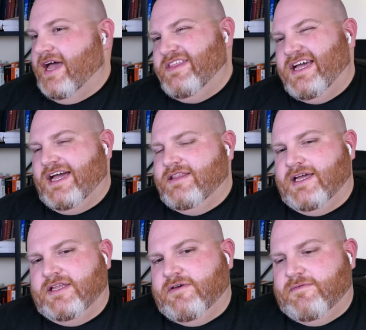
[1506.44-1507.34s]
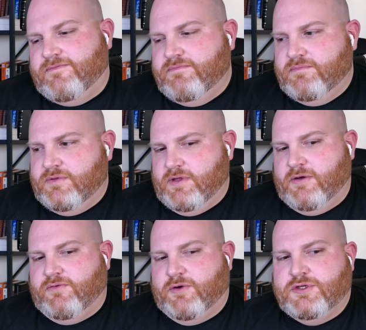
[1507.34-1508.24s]
I think I had I
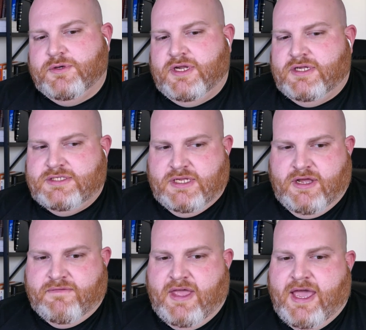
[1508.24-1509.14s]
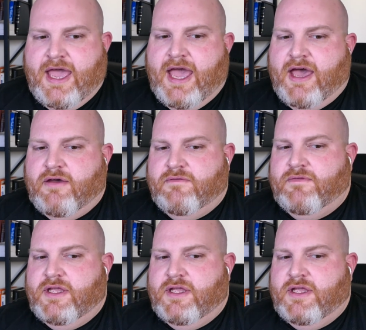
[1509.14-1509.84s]
was fortuitous enough to have